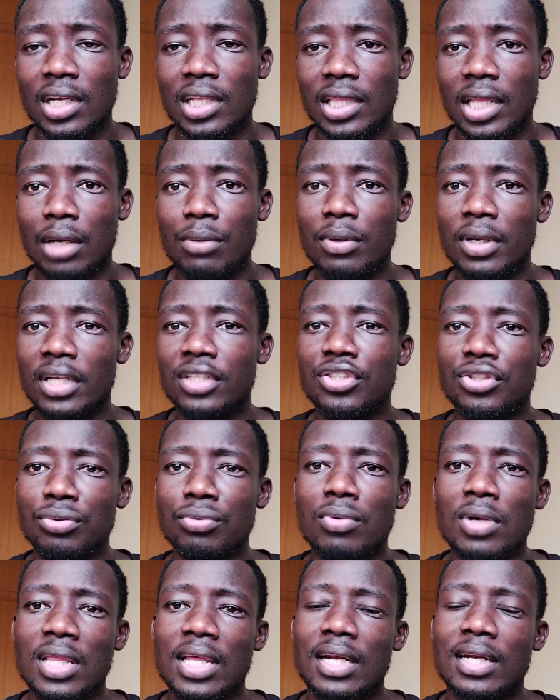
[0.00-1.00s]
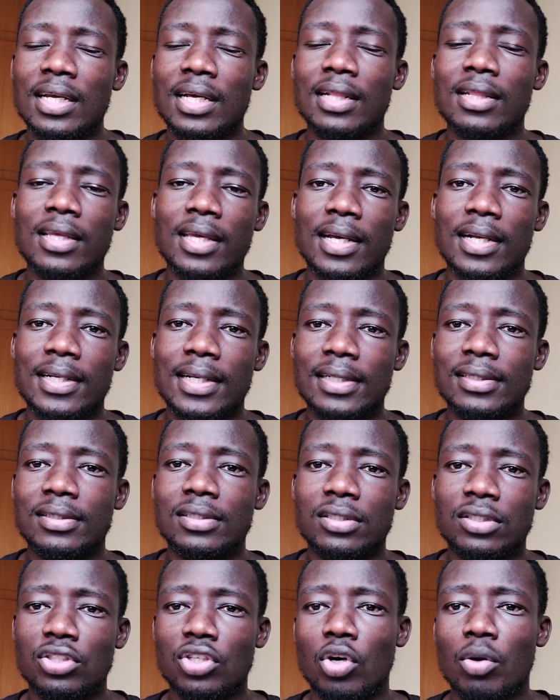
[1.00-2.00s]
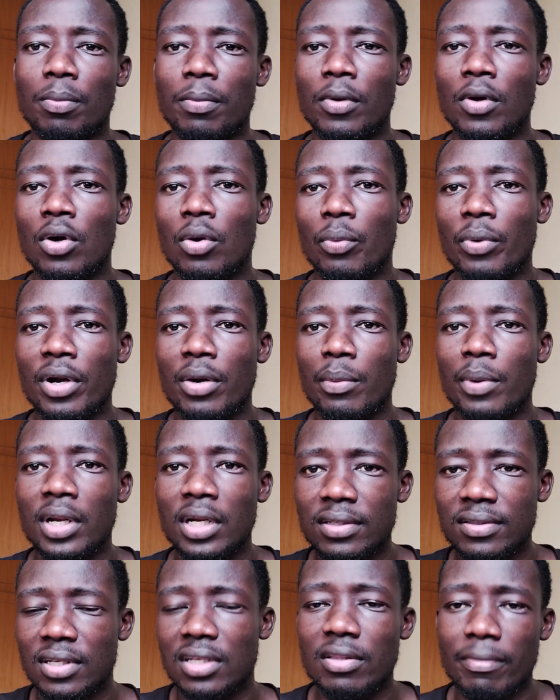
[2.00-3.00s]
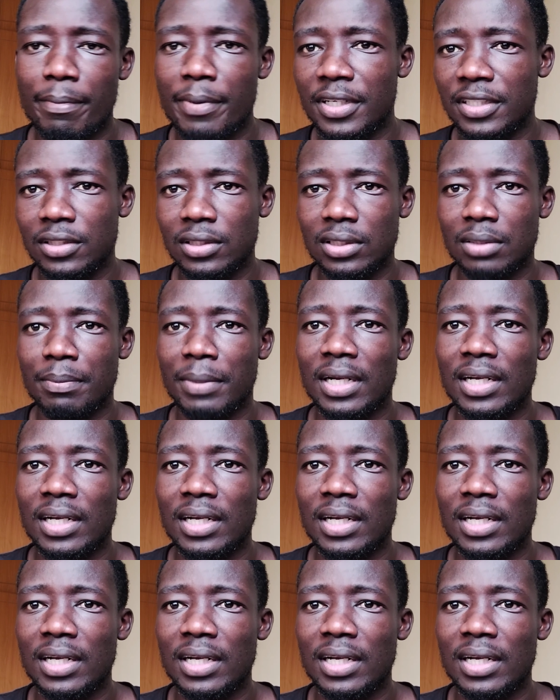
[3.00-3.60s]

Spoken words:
that will ensure that healthcare doesn't stop when we see the patient,